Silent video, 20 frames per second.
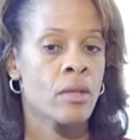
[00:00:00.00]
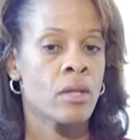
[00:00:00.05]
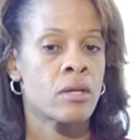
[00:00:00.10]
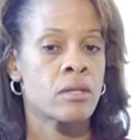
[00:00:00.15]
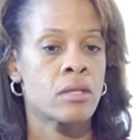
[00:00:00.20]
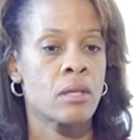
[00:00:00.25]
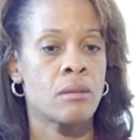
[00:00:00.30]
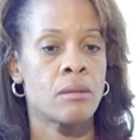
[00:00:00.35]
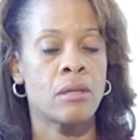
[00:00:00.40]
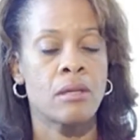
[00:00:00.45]

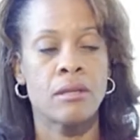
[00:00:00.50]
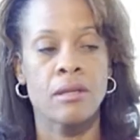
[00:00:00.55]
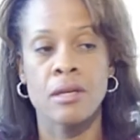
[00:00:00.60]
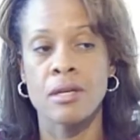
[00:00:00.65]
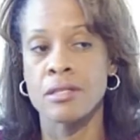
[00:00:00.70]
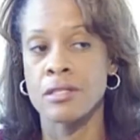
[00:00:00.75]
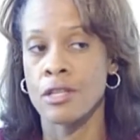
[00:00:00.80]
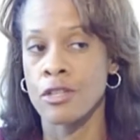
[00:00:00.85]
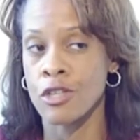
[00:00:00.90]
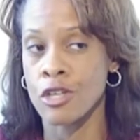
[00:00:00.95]
Some of the
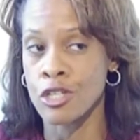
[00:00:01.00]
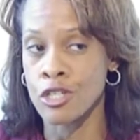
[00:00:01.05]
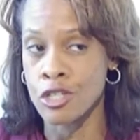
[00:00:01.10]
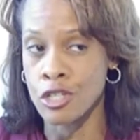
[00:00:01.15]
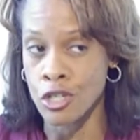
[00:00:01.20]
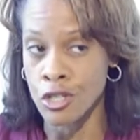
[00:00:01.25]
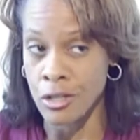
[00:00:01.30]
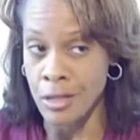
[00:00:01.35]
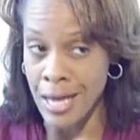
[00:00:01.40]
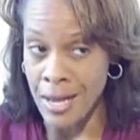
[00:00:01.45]
things that they
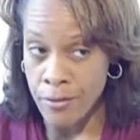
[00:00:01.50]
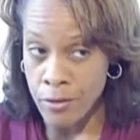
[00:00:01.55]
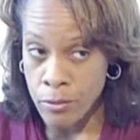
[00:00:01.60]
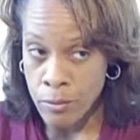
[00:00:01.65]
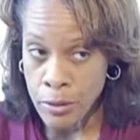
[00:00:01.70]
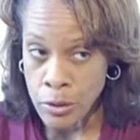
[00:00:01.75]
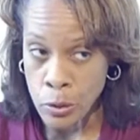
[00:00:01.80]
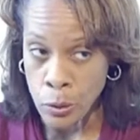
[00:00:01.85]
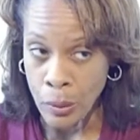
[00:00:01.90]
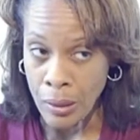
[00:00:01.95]
should never
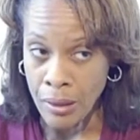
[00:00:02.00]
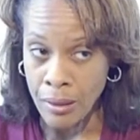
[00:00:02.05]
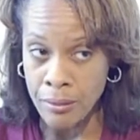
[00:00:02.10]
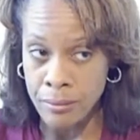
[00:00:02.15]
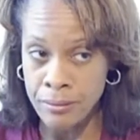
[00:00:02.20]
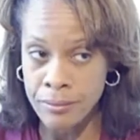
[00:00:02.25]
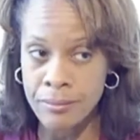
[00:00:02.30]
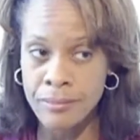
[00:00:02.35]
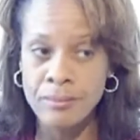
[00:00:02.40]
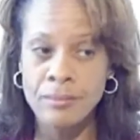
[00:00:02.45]
be doing
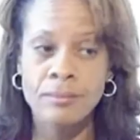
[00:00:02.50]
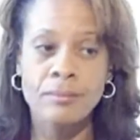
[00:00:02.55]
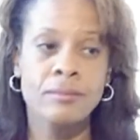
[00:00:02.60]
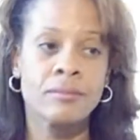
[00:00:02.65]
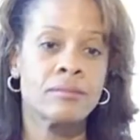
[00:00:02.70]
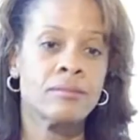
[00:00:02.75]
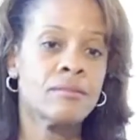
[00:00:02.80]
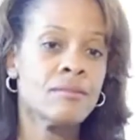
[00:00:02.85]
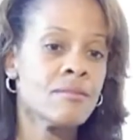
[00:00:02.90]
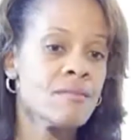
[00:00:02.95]

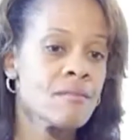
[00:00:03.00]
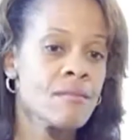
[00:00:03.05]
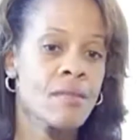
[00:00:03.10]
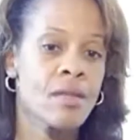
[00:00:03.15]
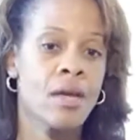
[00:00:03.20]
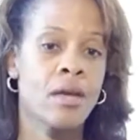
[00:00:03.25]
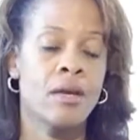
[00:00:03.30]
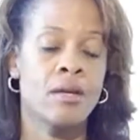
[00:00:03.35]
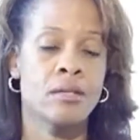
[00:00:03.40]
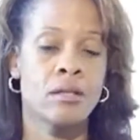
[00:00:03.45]

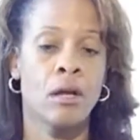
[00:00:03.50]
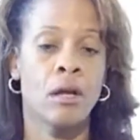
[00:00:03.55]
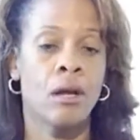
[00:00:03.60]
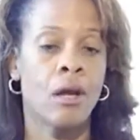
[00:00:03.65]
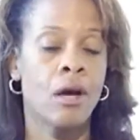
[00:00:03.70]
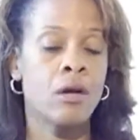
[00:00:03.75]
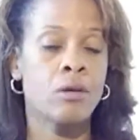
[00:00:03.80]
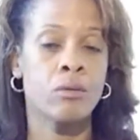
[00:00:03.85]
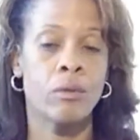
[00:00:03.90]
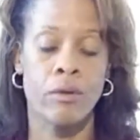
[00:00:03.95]
is,
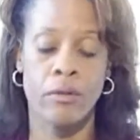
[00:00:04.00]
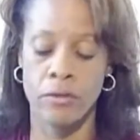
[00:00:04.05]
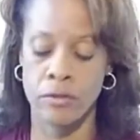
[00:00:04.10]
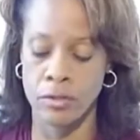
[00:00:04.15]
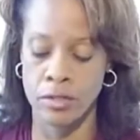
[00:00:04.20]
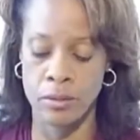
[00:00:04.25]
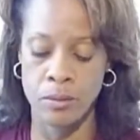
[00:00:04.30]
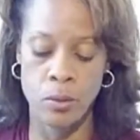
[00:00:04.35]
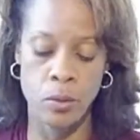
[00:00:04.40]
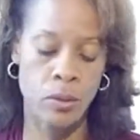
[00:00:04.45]
along with
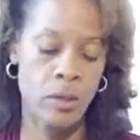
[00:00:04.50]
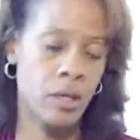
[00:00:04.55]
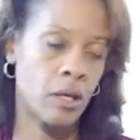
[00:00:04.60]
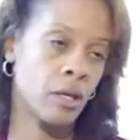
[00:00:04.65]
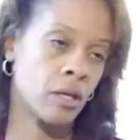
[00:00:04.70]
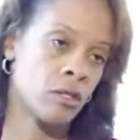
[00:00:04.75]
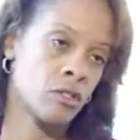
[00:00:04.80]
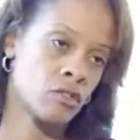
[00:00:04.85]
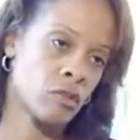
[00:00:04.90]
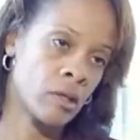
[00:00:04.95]
smoking
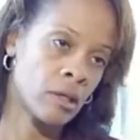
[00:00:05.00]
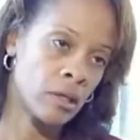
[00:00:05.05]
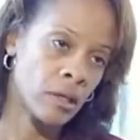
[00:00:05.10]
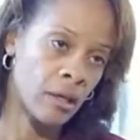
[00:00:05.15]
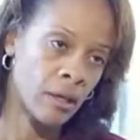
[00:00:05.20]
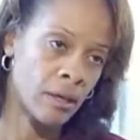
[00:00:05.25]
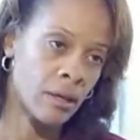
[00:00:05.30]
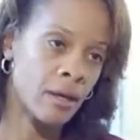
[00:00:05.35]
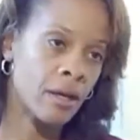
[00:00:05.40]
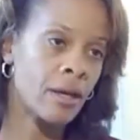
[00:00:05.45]
and
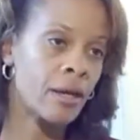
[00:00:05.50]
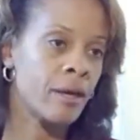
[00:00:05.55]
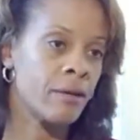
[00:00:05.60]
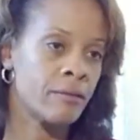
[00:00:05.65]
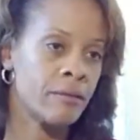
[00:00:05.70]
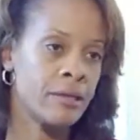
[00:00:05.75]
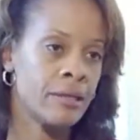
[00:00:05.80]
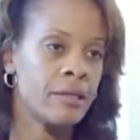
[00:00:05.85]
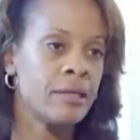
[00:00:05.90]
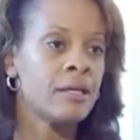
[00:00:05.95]
drinking
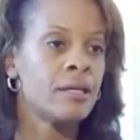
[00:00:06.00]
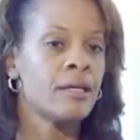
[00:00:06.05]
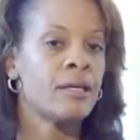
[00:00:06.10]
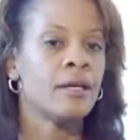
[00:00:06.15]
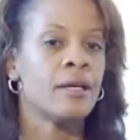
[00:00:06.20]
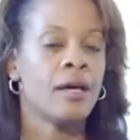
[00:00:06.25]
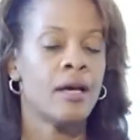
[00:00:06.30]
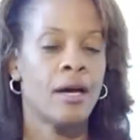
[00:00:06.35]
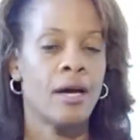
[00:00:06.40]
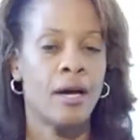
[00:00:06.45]
heavily,
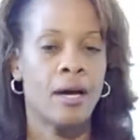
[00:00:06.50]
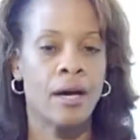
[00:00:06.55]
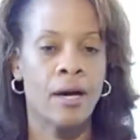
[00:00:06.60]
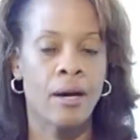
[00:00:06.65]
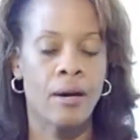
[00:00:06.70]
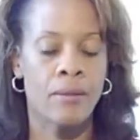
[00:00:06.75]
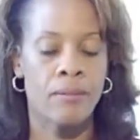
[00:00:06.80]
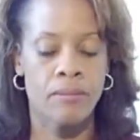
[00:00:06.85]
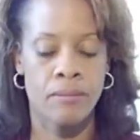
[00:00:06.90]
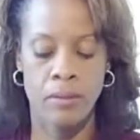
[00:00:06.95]

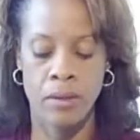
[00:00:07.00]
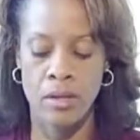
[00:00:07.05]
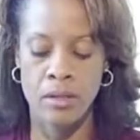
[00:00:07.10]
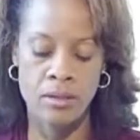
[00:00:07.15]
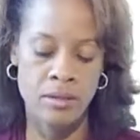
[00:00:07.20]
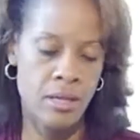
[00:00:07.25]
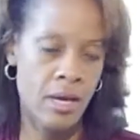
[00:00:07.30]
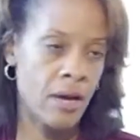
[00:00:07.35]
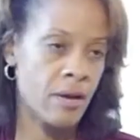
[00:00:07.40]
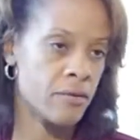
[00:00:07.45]
because
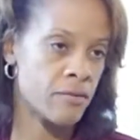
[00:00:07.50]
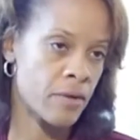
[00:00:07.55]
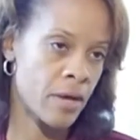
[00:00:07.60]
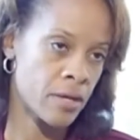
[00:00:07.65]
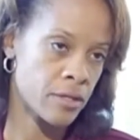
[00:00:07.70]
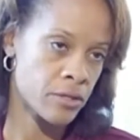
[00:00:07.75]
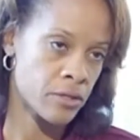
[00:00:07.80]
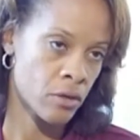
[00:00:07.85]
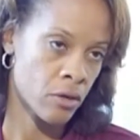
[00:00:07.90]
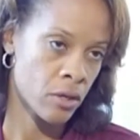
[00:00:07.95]
that
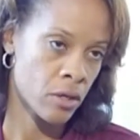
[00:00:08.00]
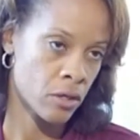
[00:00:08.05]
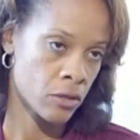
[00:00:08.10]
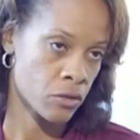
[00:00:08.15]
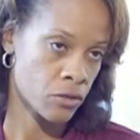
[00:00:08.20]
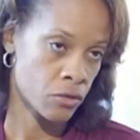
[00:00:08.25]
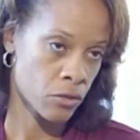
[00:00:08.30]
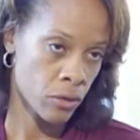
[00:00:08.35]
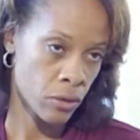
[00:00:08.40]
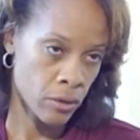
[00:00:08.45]
affects their
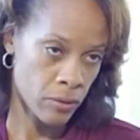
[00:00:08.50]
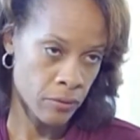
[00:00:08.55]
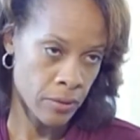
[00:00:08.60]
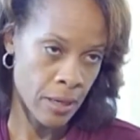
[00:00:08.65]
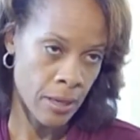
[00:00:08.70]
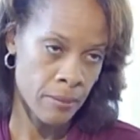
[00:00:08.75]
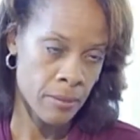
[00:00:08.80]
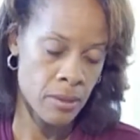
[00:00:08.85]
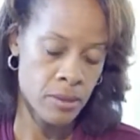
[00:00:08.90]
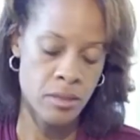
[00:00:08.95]
control of
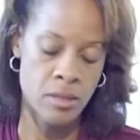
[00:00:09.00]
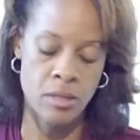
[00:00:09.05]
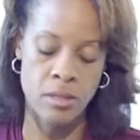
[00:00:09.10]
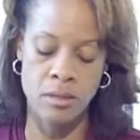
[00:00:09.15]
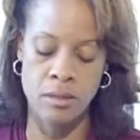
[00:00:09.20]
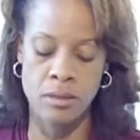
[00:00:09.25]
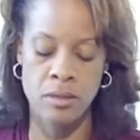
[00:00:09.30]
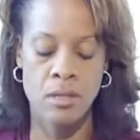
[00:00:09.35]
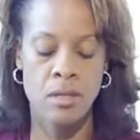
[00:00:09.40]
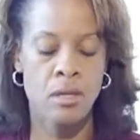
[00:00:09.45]

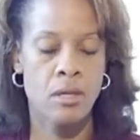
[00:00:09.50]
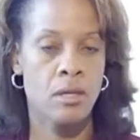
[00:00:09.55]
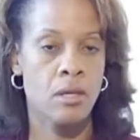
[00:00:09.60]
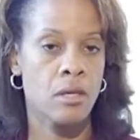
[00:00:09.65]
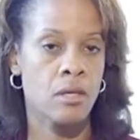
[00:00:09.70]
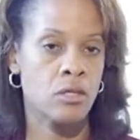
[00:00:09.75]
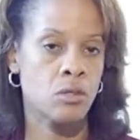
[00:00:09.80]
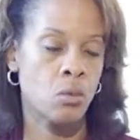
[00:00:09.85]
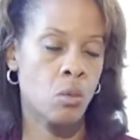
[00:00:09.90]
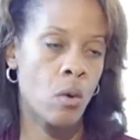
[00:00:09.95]
diabetes,
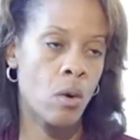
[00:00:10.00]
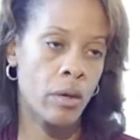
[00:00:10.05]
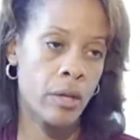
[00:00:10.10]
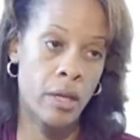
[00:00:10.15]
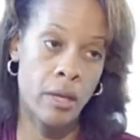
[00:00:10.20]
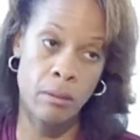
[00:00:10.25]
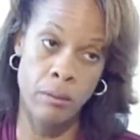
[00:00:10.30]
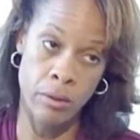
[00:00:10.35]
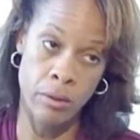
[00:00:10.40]
is walking